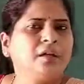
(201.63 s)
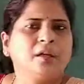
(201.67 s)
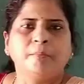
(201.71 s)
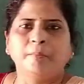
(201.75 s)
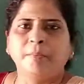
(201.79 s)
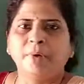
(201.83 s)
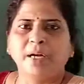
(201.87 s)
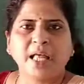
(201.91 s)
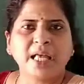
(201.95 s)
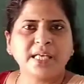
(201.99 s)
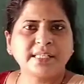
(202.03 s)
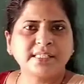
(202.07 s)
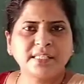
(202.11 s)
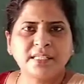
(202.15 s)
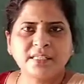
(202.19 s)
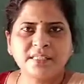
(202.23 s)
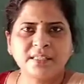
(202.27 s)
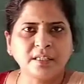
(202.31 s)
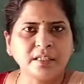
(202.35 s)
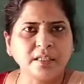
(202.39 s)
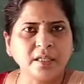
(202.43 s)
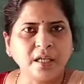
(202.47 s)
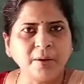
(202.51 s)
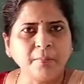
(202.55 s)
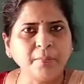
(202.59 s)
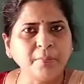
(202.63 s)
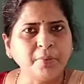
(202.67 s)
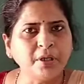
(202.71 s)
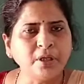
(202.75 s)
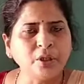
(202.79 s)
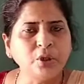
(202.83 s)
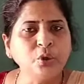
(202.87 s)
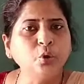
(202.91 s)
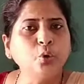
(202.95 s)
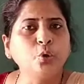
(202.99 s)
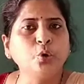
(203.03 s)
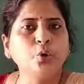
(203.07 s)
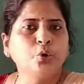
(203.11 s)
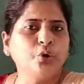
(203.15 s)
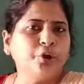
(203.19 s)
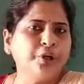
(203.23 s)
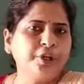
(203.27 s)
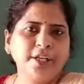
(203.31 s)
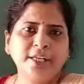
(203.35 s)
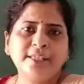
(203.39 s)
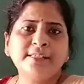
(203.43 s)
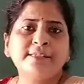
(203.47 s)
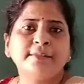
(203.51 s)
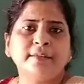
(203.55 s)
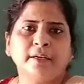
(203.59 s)
But as there is a number, no unit
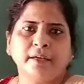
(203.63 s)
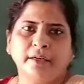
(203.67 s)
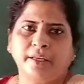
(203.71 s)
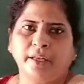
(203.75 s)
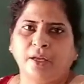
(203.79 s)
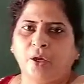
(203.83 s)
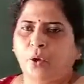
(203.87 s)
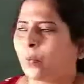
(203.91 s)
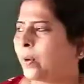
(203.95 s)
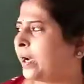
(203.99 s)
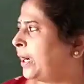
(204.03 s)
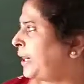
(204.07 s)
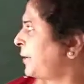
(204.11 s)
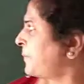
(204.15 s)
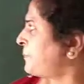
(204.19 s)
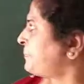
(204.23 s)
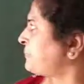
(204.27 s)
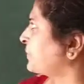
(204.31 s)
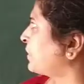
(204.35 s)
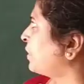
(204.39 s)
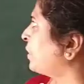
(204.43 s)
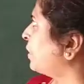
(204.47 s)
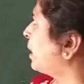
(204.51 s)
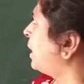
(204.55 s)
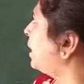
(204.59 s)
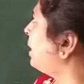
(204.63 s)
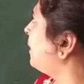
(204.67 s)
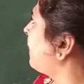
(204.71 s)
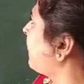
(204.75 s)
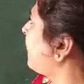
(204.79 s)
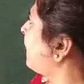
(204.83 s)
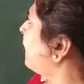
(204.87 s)
is required. Okay.